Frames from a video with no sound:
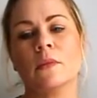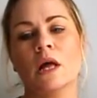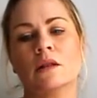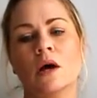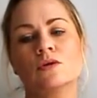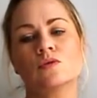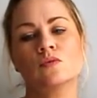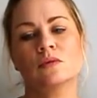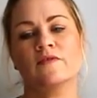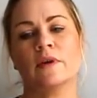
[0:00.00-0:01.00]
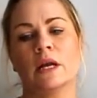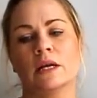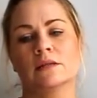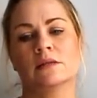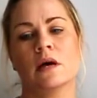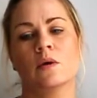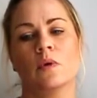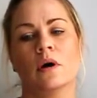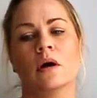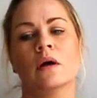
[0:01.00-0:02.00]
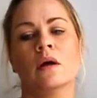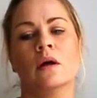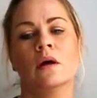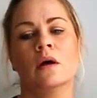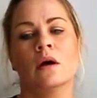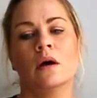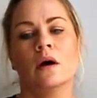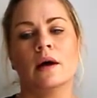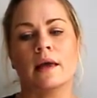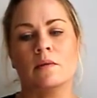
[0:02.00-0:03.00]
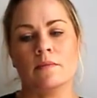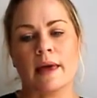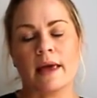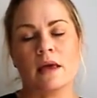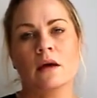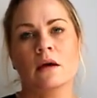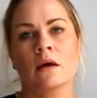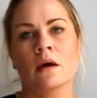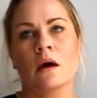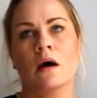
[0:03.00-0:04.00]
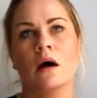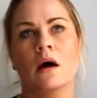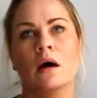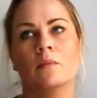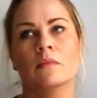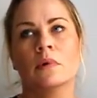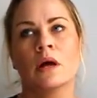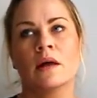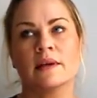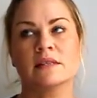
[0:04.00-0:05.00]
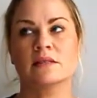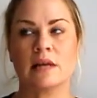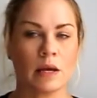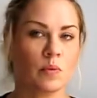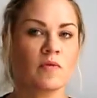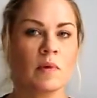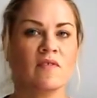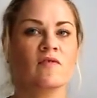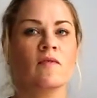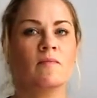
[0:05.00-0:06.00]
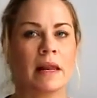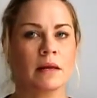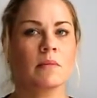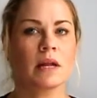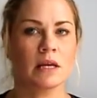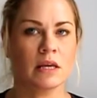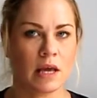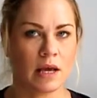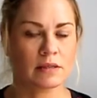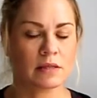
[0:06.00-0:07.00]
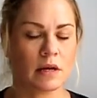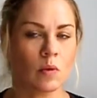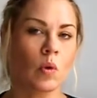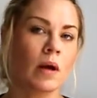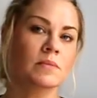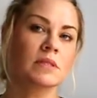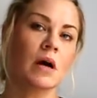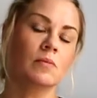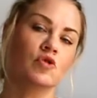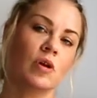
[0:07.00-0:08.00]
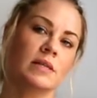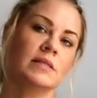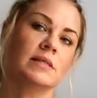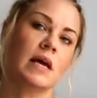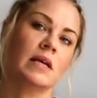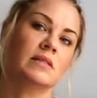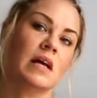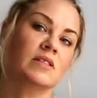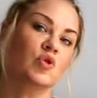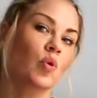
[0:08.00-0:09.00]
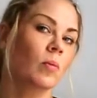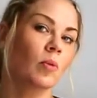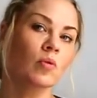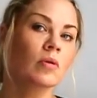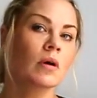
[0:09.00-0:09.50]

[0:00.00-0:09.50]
those are all the feelings that were in me. They stayed with me for many, many years, and all I'm trying to say is that's normal.